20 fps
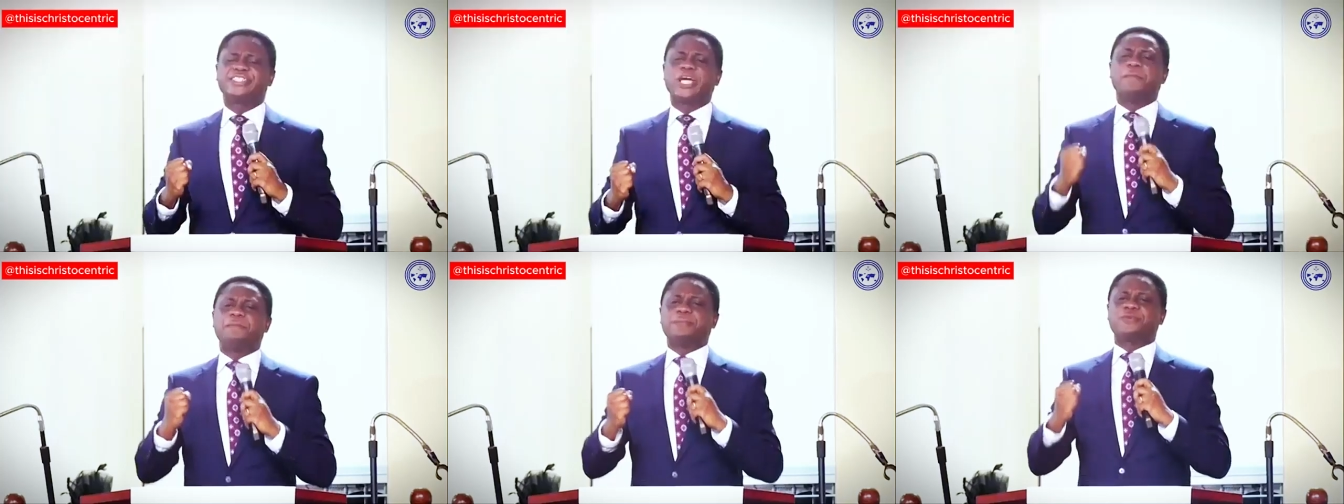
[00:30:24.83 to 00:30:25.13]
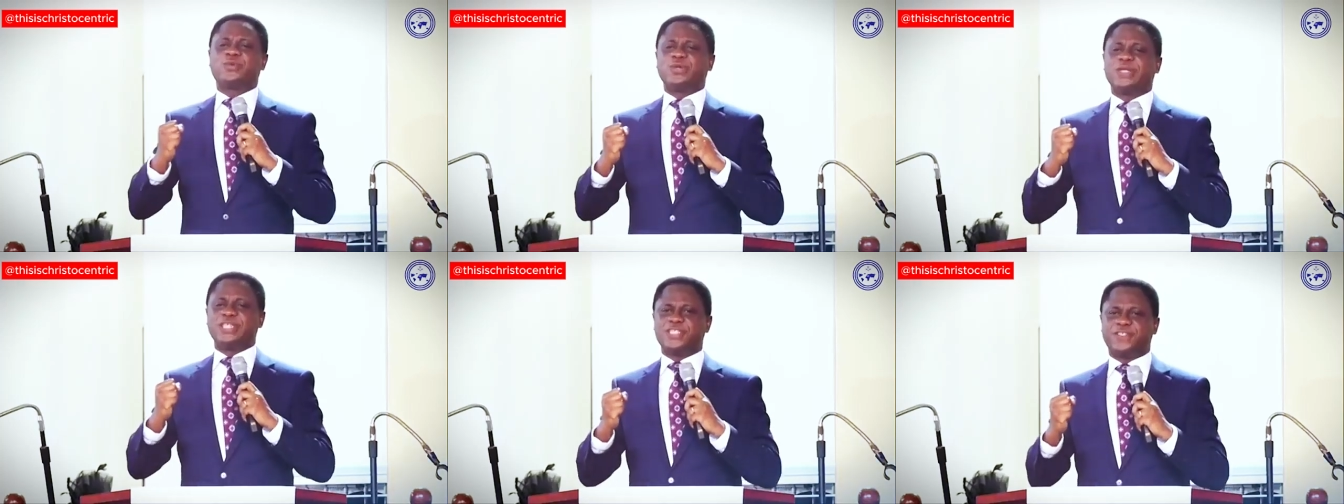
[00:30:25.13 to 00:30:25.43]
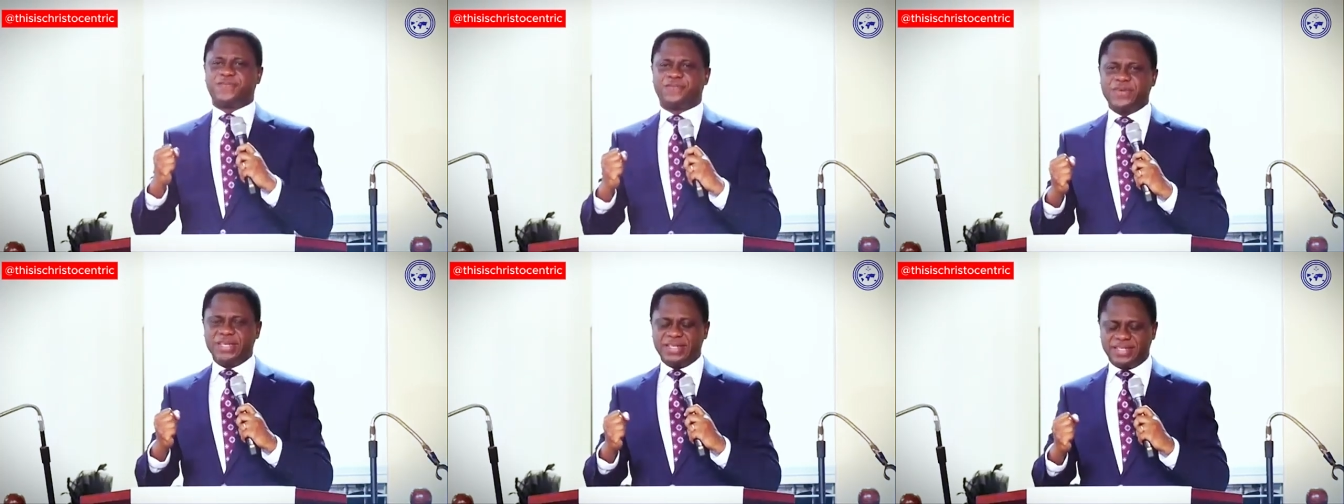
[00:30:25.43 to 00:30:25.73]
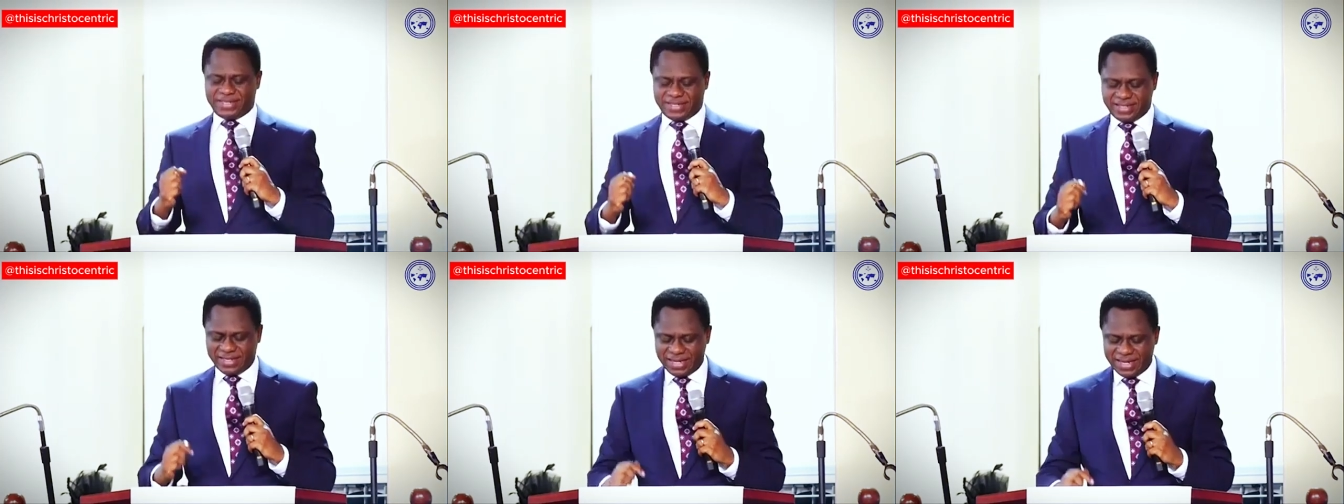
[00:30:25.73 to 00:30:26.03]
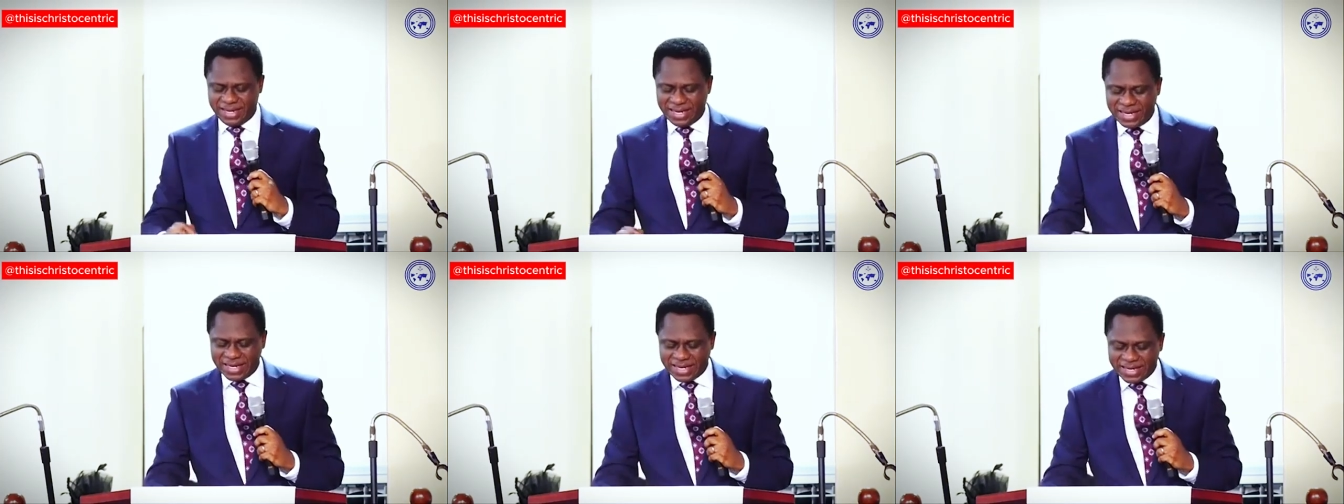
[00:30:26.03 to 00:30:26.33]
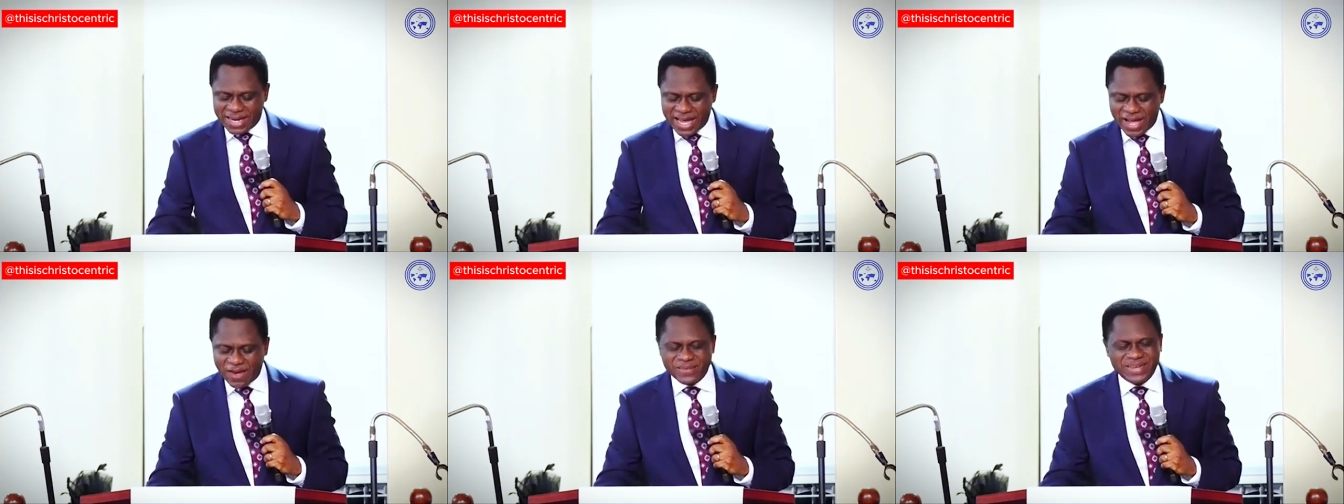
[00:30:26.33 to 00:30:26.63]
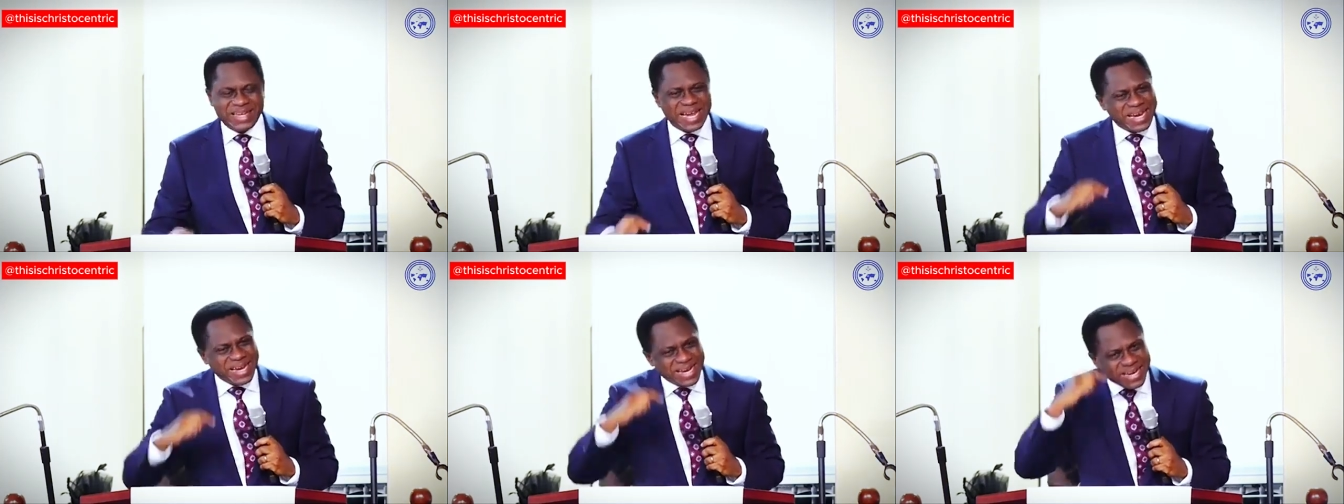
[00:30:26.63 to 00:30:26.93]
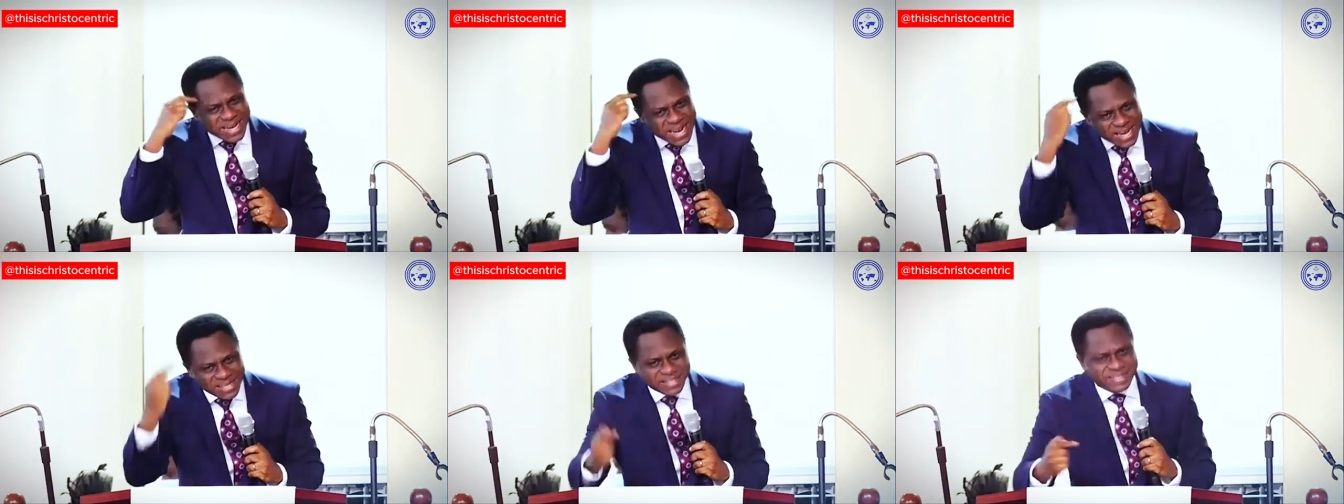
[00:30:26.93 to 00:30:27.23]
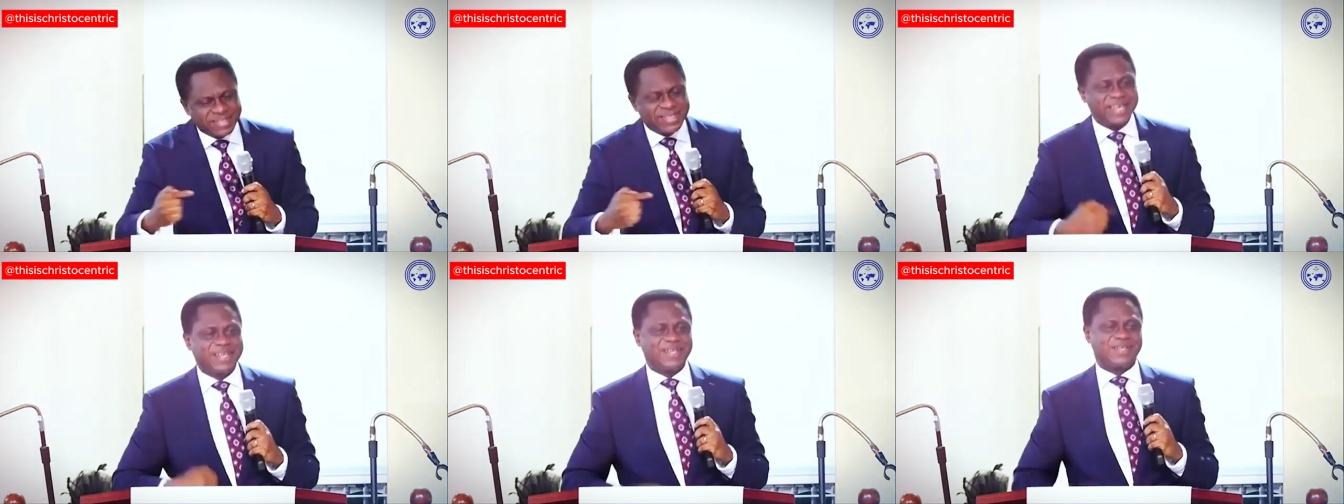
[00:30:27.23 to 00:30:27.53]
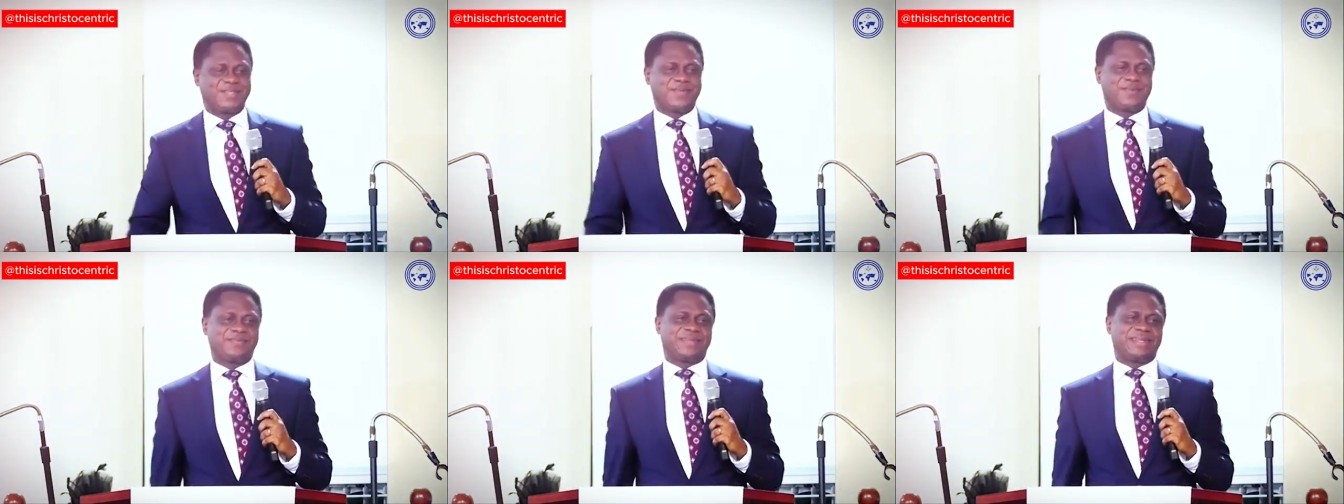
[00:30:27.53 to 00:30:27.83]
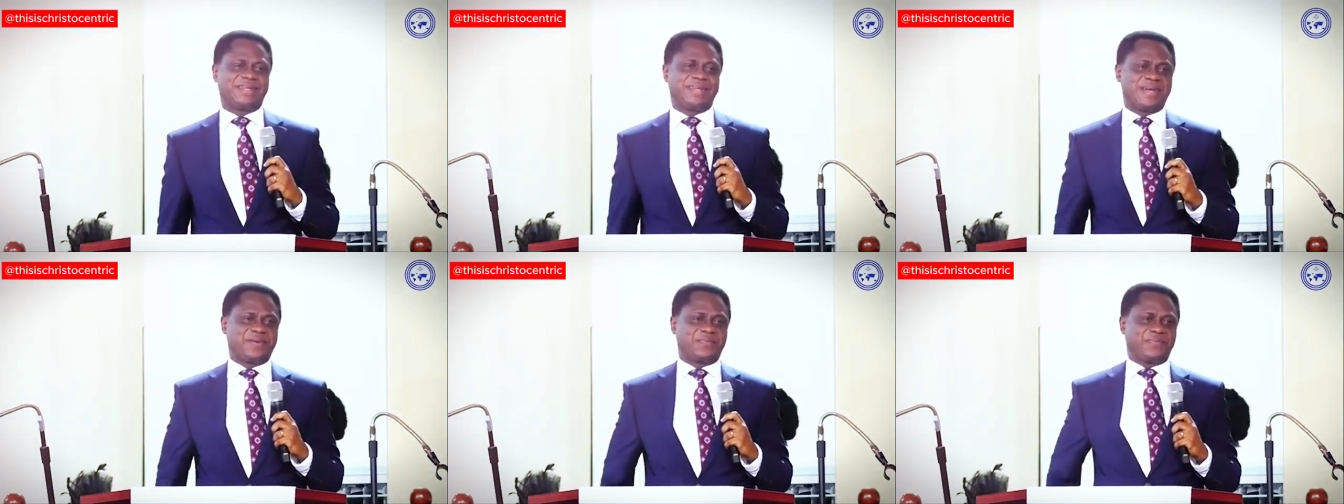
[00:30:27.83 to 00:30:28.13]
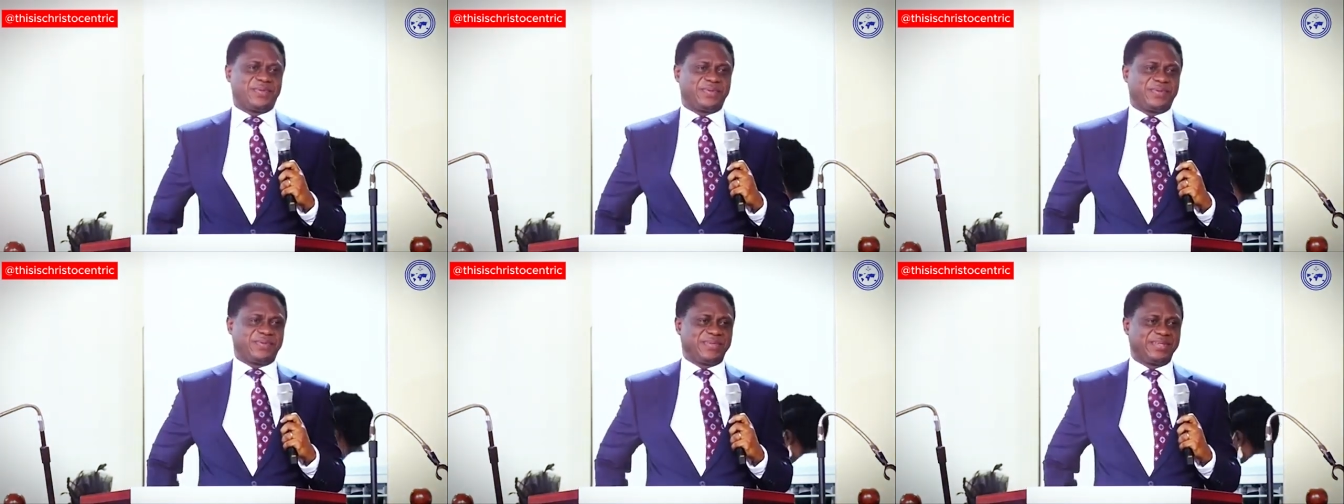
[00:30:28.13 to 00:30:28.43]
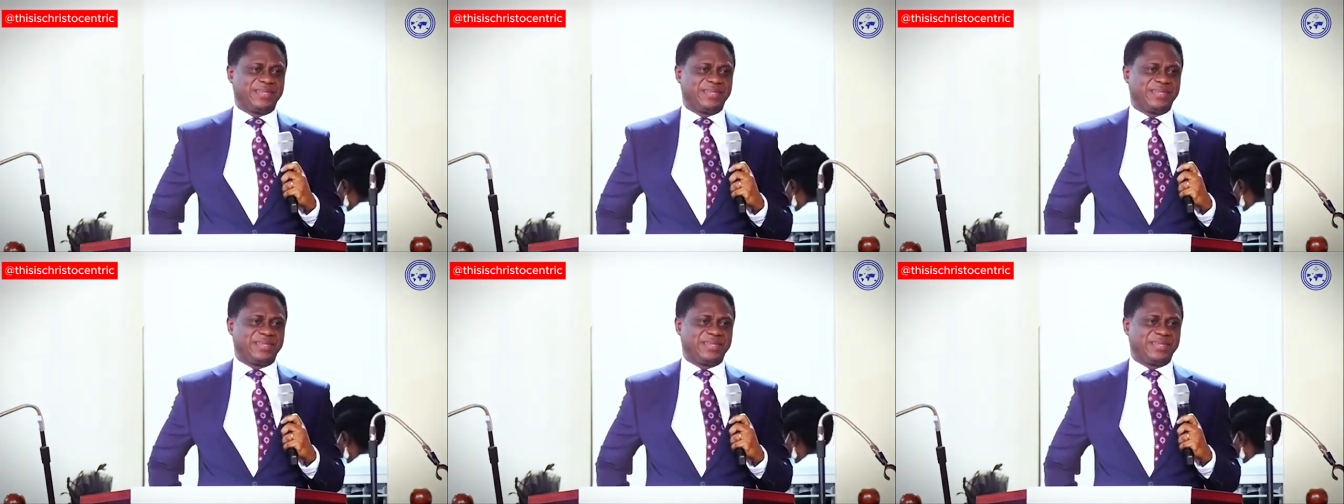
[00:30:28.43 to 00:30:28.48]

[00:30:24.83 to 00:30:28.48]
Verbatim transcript: jumped to his feet. Now, the next day, something happened.